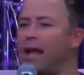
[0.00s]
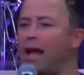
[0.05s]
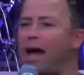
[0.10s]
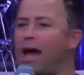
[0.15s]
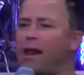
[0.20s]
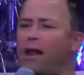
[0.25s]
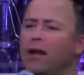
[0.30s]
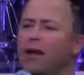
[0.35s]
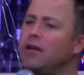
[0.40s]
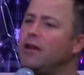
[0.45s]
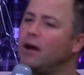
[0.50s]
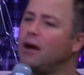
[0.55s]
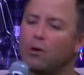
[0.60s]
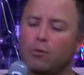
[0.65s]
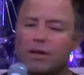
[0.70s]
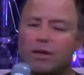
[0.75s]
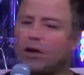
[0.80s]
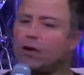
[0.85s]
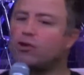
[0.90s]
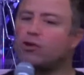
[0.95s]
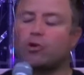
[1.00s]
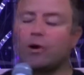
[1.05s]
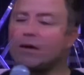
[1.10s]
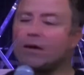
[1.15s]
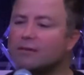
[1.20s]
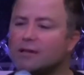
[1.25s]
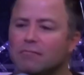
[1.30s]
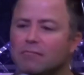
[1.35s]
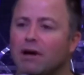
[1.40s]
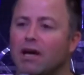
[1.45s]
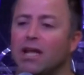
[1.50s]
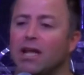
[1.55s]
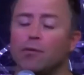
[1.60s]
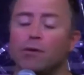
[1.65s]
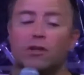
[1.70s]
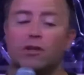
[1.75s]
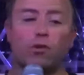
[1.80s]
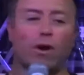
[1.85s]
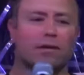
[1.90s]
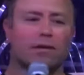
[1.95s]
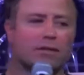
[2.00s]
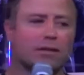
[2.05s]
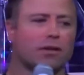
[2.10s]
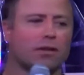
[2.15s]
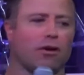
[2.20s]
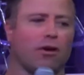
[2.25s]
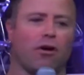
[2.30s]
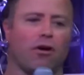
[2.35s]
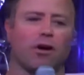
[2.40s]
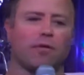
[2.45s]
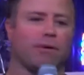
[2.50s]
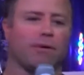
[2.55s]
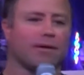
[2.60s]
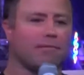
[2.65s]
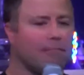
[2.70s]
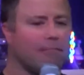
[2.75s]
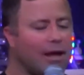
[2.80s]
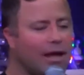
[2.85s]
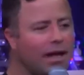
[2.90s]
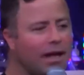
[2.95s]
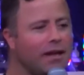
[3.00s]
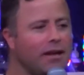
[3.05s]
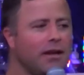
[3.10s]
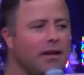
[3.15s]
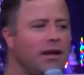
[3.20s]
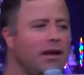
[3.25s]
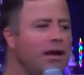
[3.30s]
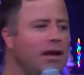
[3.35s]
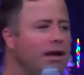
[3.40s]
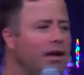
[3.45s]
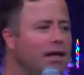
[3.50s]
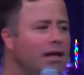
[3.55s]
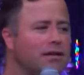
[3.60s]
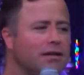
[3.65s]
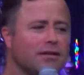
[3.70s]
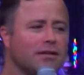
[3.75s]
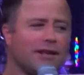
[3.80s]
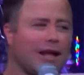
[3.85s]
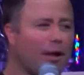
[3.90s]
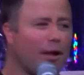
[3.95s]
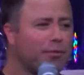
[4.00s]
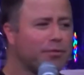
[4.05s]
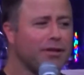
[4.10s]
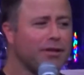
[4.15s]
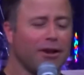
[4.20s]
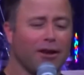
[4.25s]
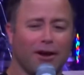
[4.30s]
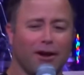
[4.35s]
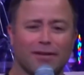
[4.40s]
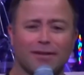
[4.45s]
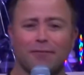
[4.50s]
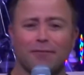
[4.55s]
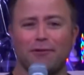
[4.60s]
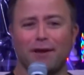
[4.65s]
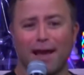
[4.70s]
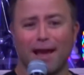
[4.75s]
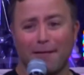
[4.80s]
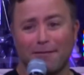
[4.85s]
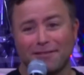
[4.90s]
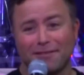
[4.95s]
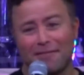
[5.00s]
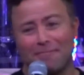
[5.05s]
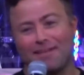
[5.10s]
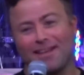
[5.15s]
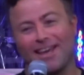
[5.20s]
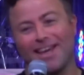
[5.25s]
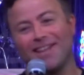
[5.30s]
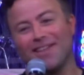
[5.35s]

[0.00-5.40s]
And I know we don't trust in money, we trust in God. But man, it just helps a lot if you have something